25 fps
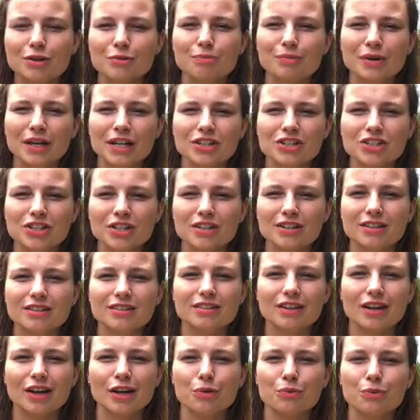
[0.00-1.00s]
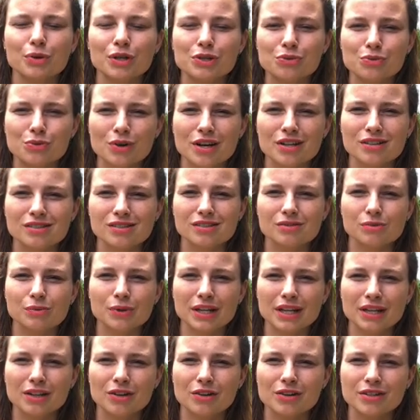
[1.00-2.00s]
patient, and with trust
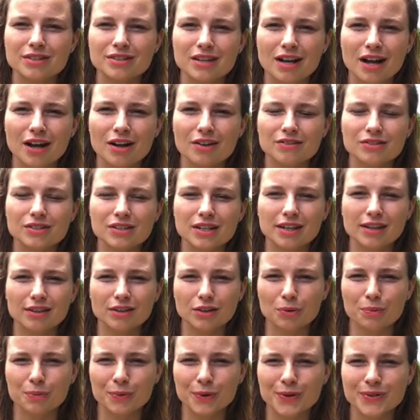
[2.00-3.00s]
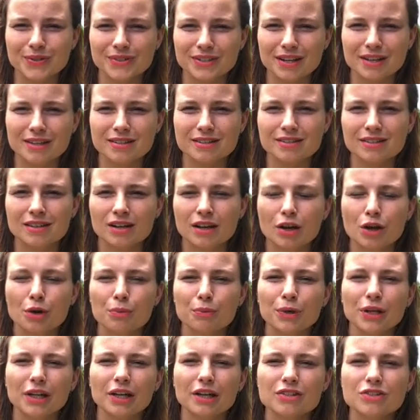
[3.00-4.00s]
within ourselves in the process,
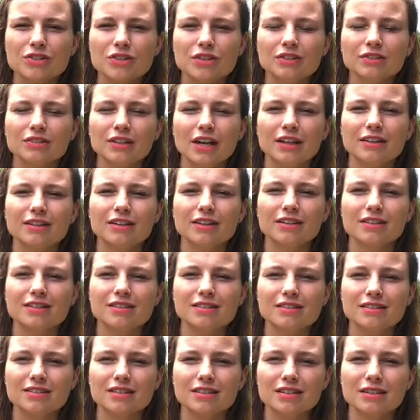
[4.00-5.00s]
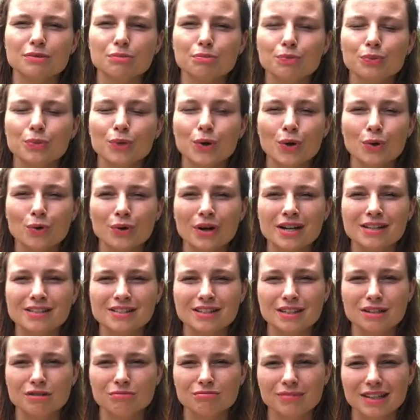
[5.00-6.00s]
because you're not going to see progress
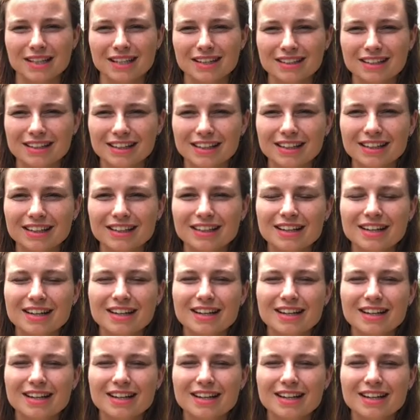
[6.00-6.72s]
immediately.